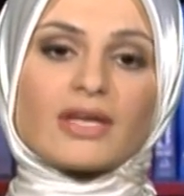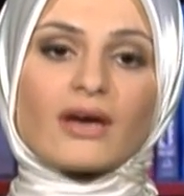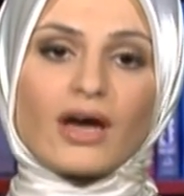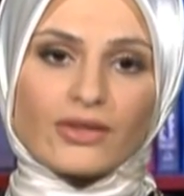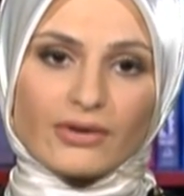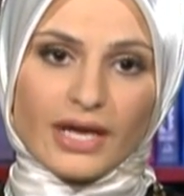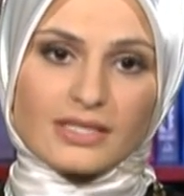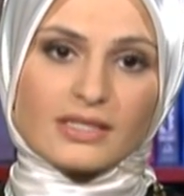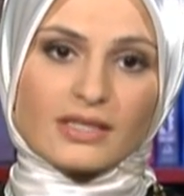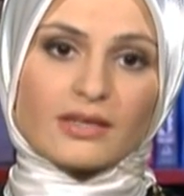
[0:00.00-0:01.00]
and
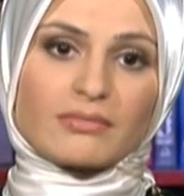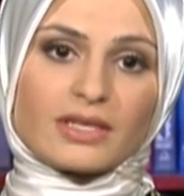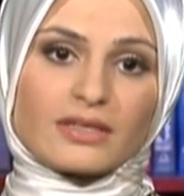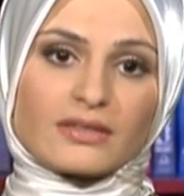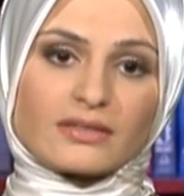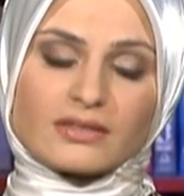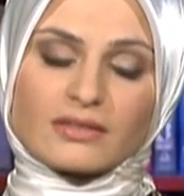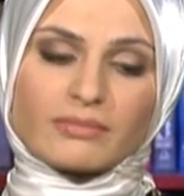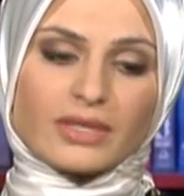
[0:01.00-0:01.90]
otherize them is